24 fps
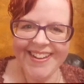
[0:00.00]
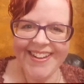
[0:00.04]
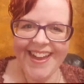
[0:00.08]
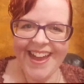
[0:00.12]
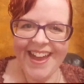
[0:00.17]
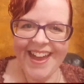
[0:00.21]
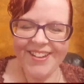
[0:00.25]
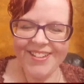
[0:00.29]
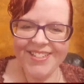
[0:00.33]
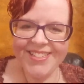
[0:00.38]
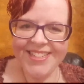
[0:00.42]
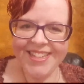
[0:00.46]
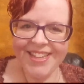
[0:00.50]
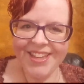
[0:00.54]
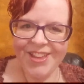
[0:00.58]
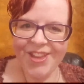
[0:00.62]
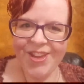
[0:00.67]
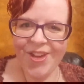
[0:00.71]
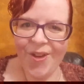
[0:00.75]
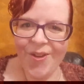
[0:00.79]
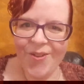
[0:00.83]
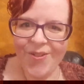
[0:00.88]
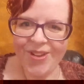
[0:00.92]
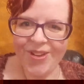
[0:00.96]
How's it
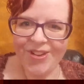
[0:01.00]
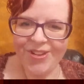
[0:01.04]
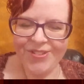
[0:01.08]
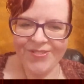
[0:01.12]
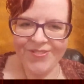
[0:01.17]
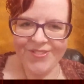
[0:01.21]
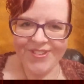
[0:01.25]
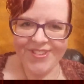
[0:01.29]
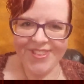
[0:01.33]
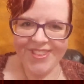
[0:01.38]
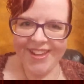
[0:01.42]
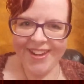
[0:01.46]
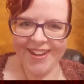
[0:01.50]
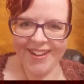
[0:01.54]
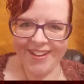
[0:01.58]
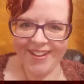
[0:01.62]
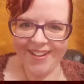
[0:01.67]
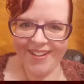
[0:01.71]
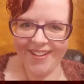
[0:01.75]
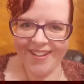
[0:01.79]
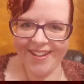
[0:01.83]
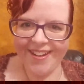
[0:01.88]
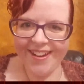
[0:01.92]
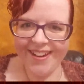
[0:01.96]
going over
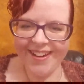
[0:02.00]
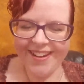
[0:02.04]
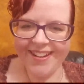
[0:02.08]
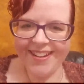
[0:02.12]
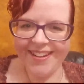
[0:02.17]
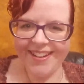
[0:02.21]
there?